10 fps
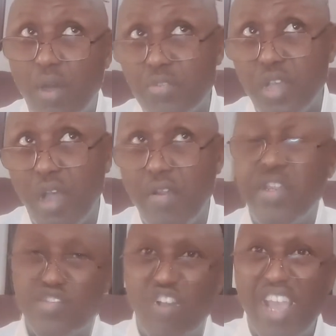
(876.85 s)
I'm sorry,
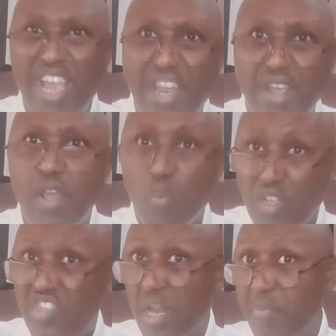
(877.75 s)
This right-handed,
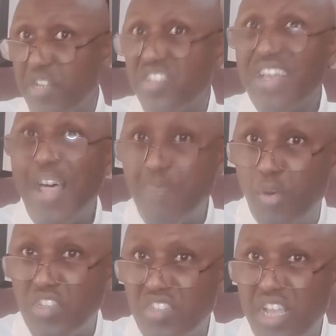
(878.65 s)
one set up in the
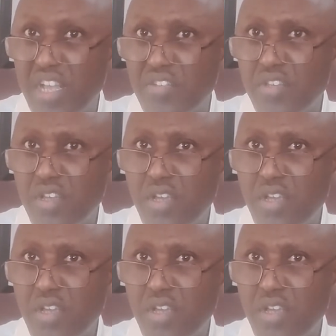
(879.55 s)
southpaw stance.